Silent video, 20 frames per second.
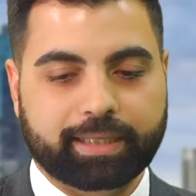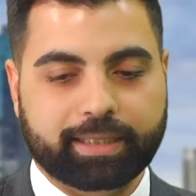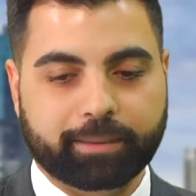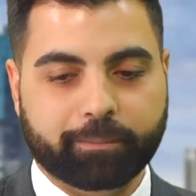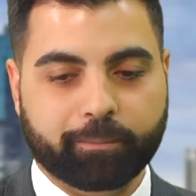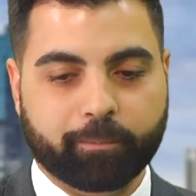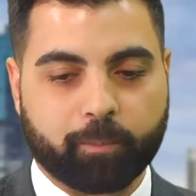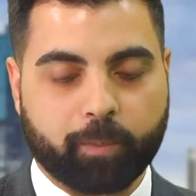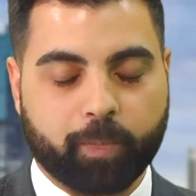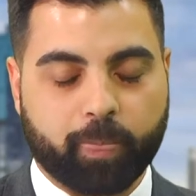
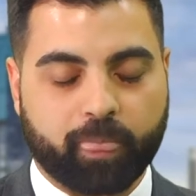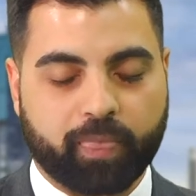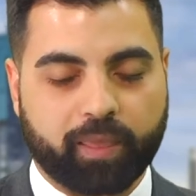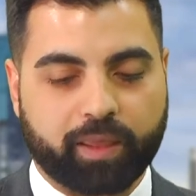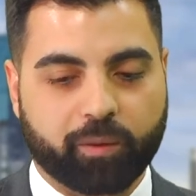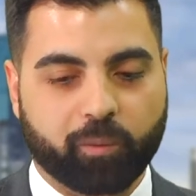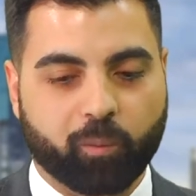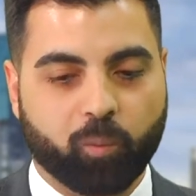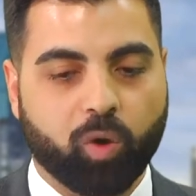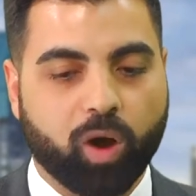Um,
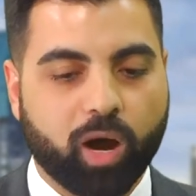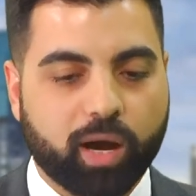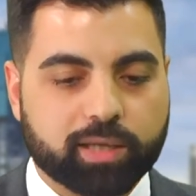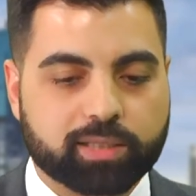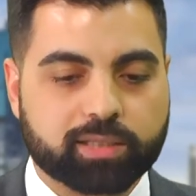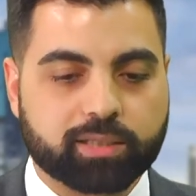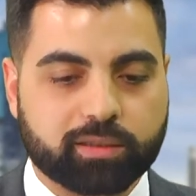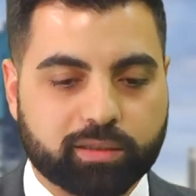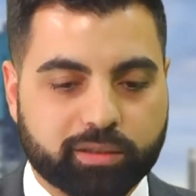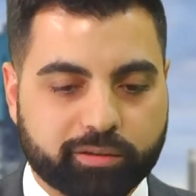why
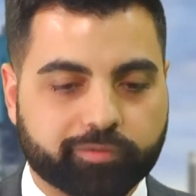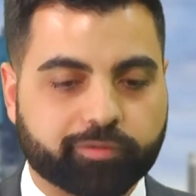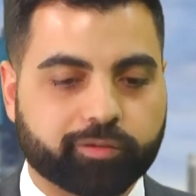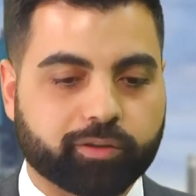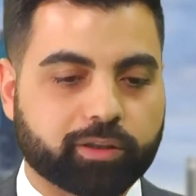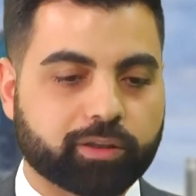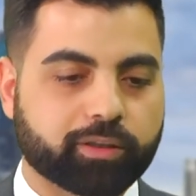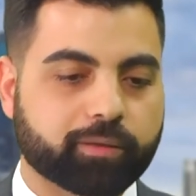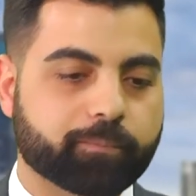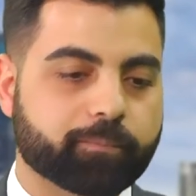is it
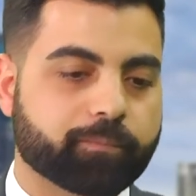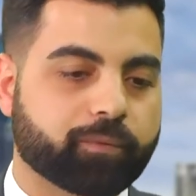different?